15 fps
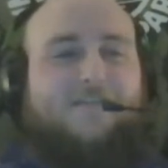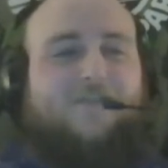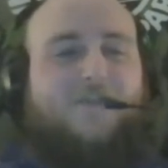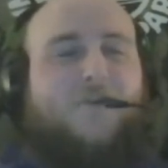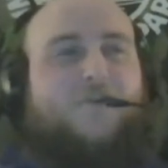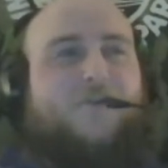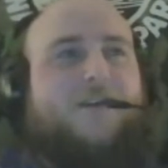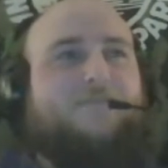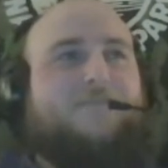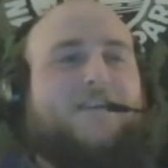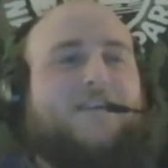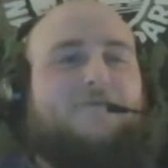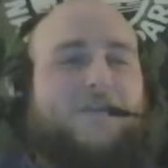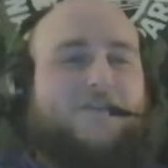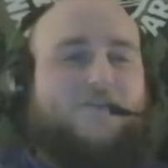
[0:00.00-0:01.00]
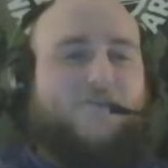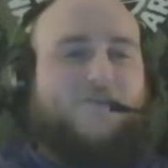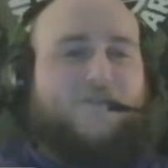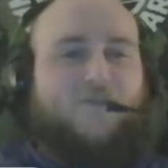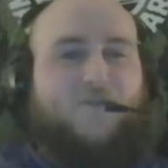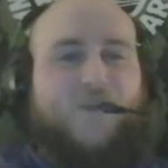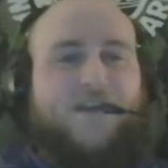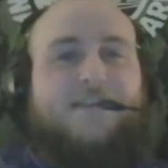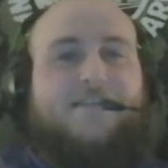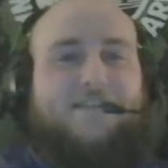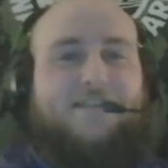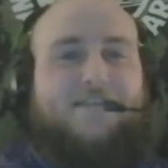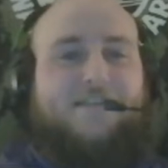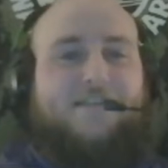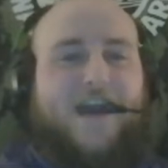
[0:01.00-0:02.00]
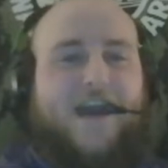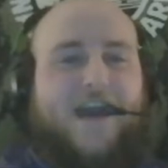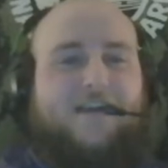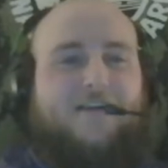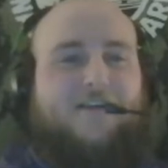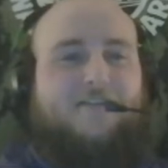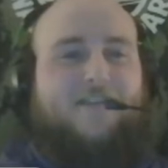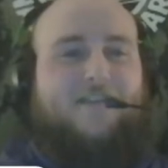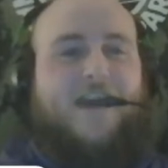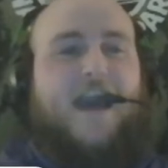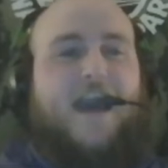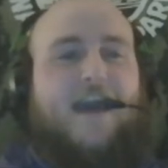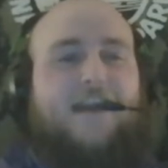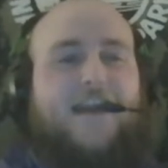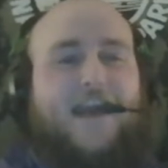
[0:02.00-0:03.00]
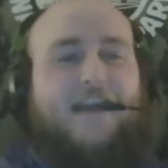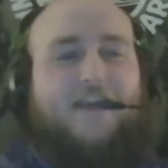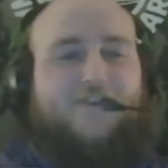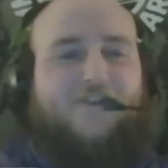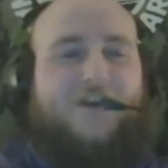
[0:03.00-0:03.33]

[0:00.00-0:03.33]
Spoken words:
Notre Dame's defense was the reason that they had any